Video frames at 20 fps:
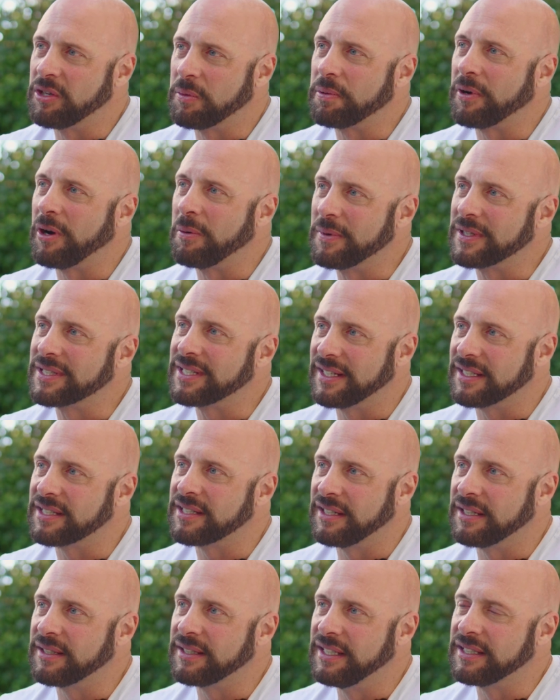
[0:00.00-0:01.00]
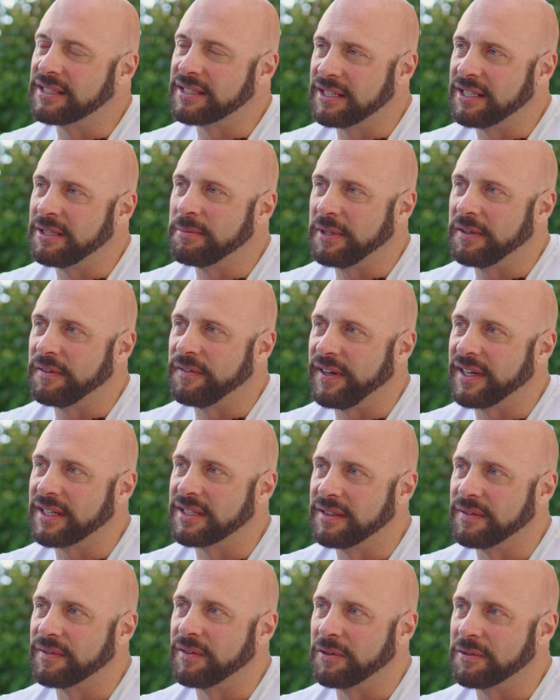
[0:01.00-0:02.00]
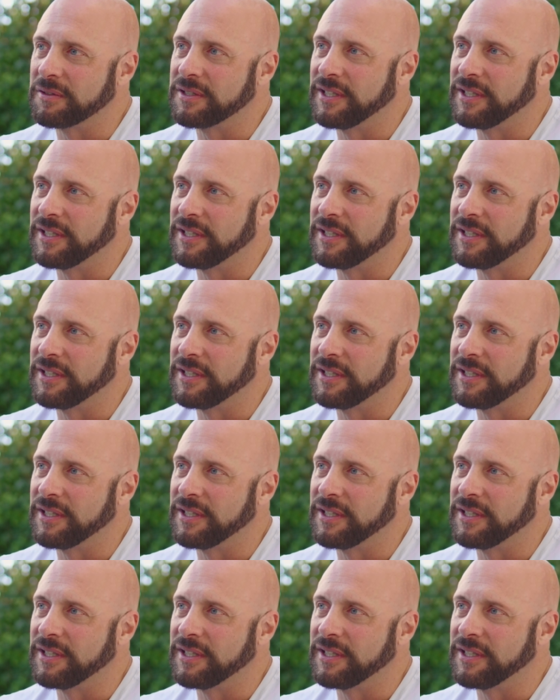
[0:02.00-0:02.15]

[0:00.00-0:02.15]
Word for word: no promise that it's going to it's going to be effective long